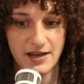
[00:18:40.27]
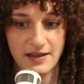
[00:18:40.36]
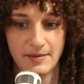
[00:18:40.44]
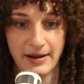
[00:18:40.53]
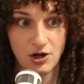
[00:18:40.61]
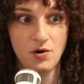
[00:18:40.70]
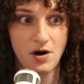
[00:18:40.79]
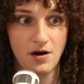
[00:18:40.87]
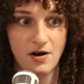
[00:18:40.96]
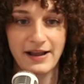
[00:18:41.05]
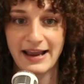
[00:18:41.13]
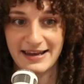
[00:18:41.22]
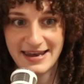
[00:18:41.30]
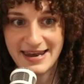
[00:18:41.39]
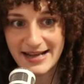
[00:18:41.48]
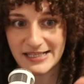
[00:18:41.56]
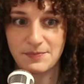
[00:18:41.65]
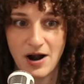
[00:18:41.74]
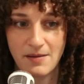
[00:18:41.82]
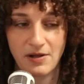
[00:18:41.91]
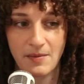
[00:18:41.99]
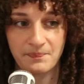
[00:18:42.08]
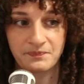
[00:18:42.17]
And then I'm like, cool. Okay, next
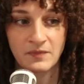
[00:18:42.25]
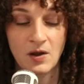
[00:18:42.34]
problem.